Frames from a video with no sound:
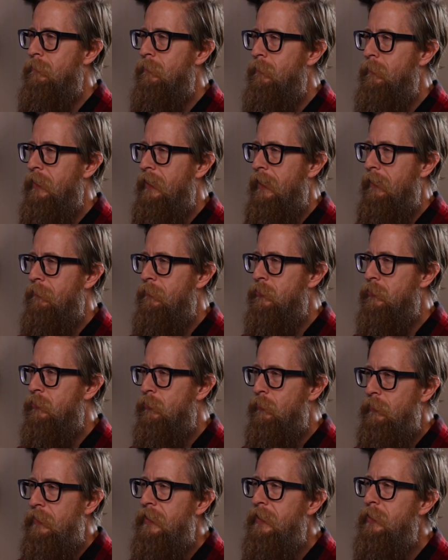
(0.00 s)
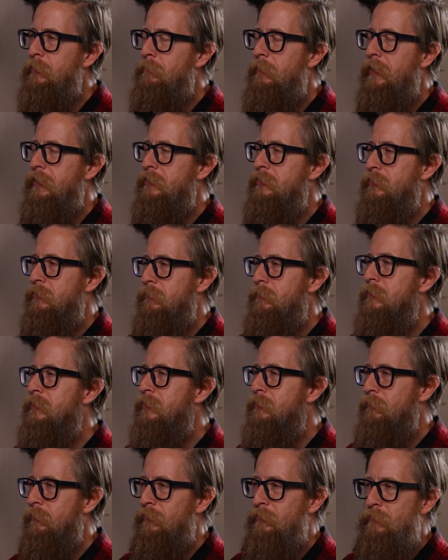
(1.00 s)
when I screened my
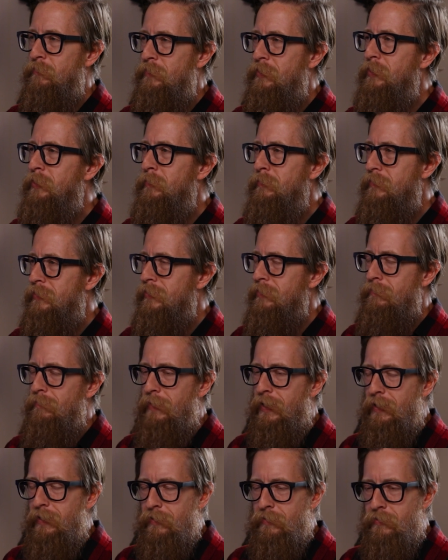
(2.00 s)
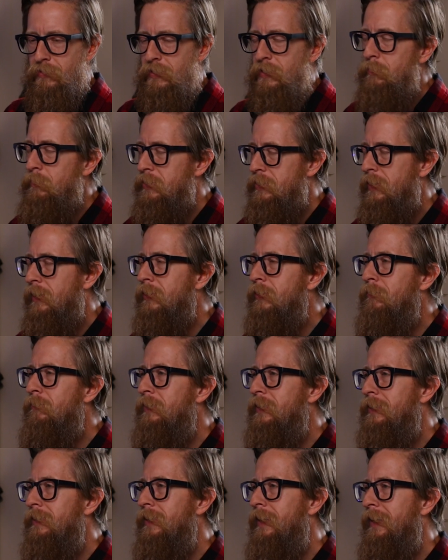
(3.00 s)
students' first films in my
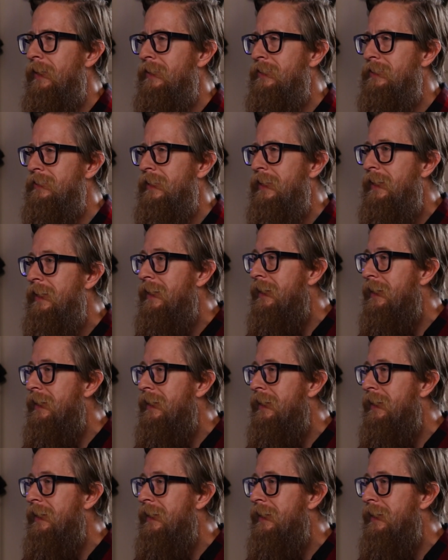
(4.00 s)
cinematography class,